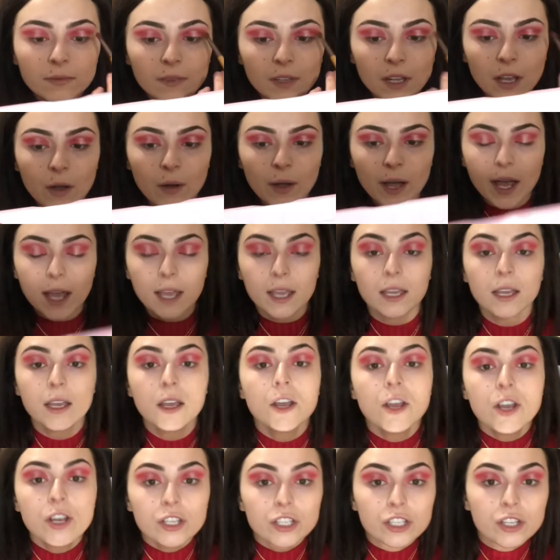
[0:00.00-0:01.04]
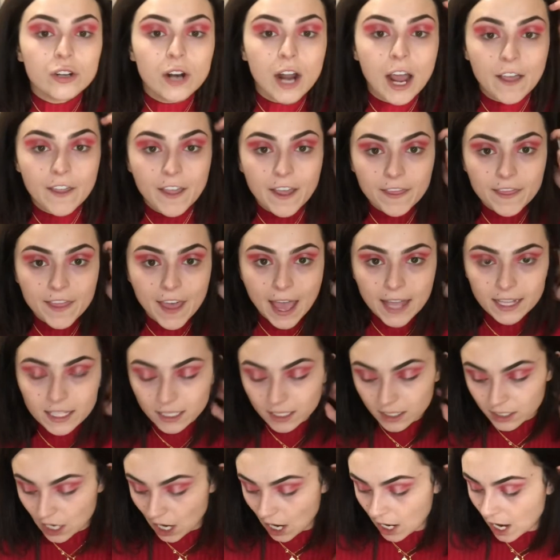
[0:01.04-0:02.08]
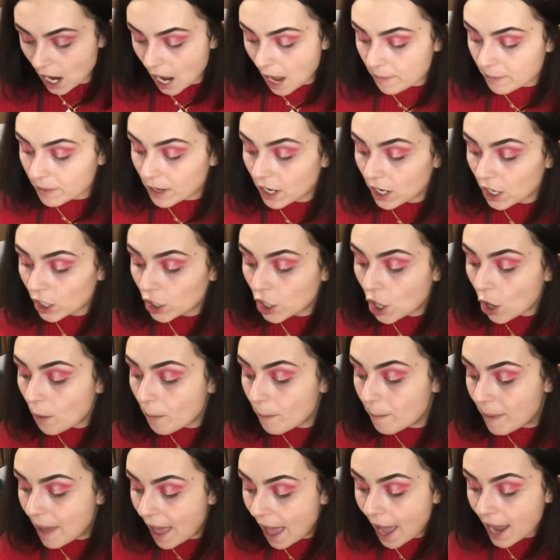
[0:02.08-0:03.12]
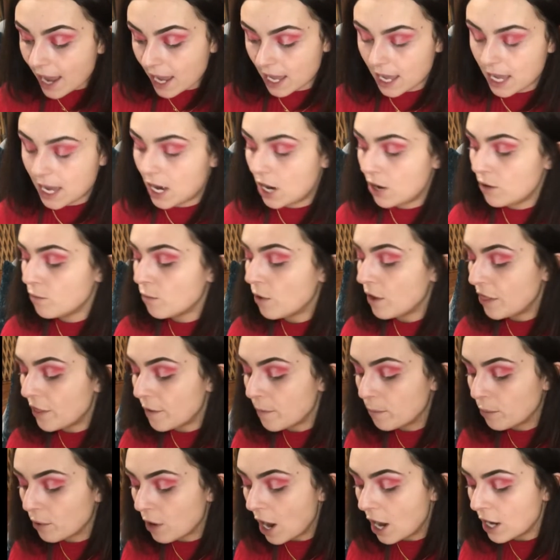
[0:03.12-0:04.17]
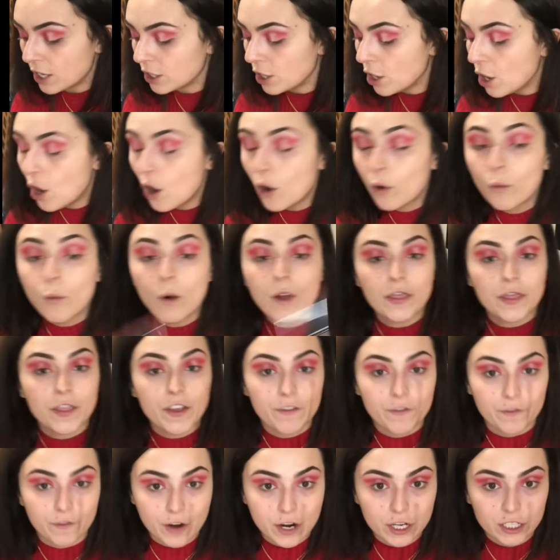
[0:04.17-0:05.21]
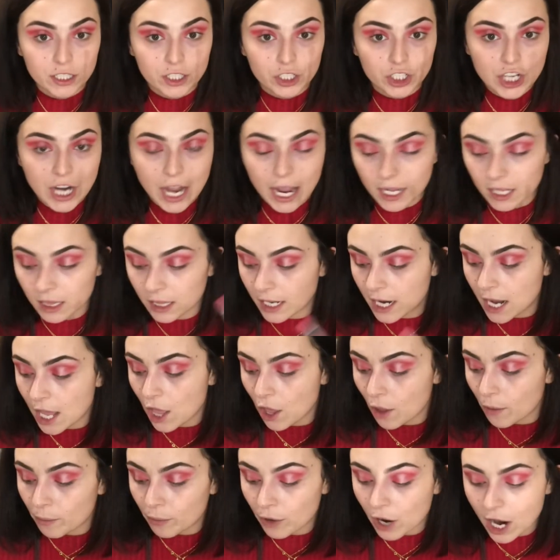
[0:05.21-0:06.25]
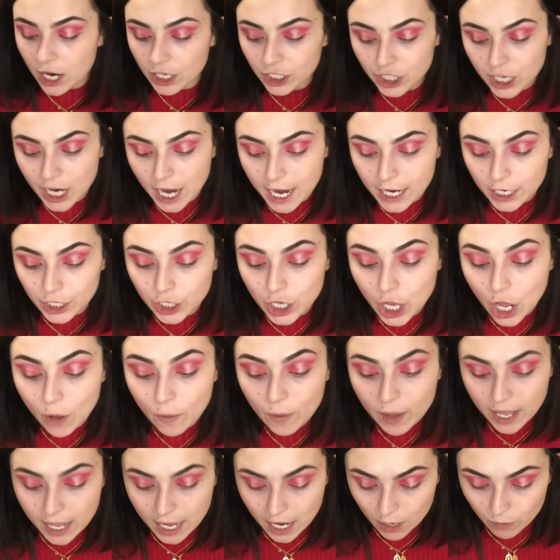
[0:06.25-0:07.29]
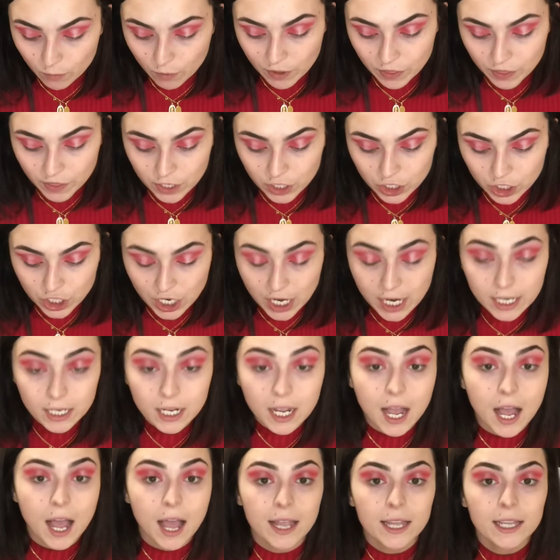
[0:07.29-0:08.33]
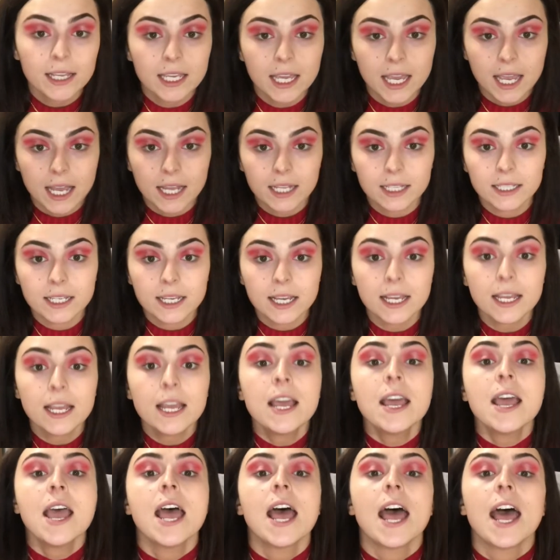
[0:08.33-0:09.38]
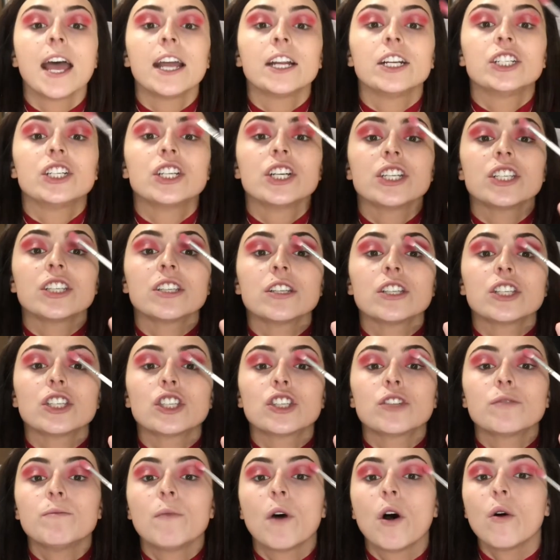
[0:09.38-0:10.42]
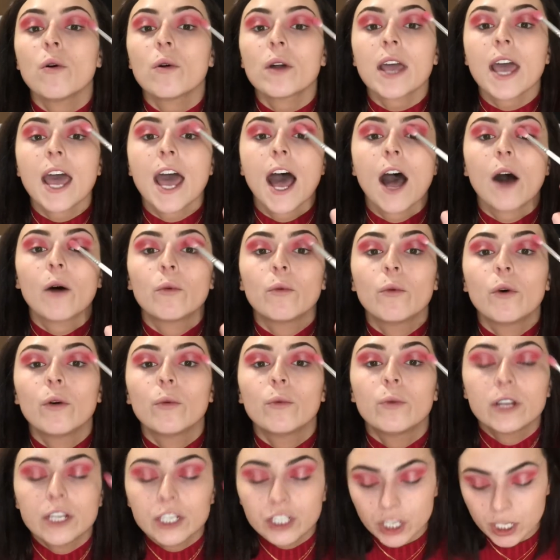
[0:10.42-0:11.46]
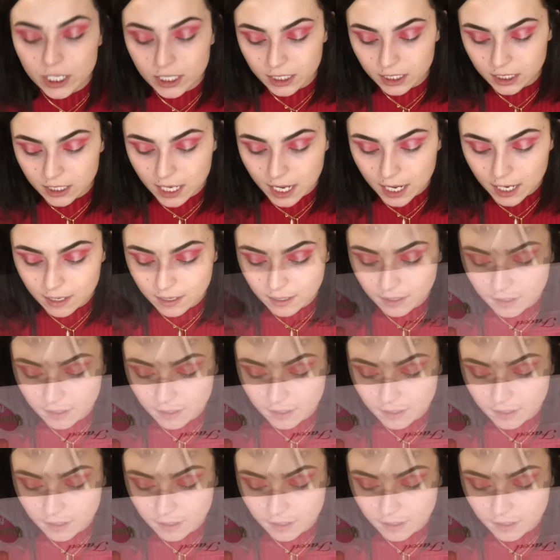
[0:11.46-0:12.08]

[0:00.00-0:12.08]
Okay, so now that that's done, I'm gonna go back in with the brush, with the first Jaclyn Hill brush, and go in with the shade Cotton Candy and just smoke out what we just did.